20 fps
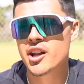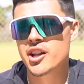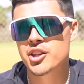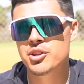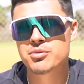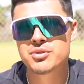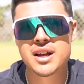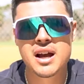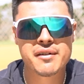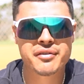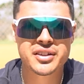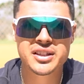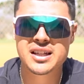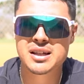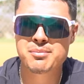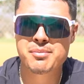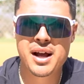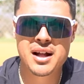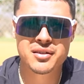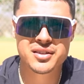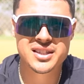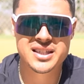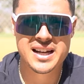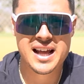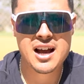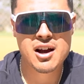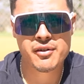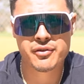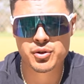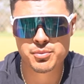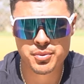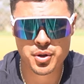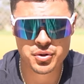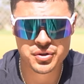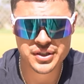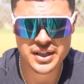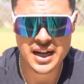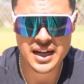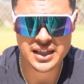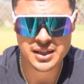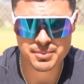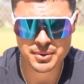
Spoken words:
You definitely can balance it out for both sides,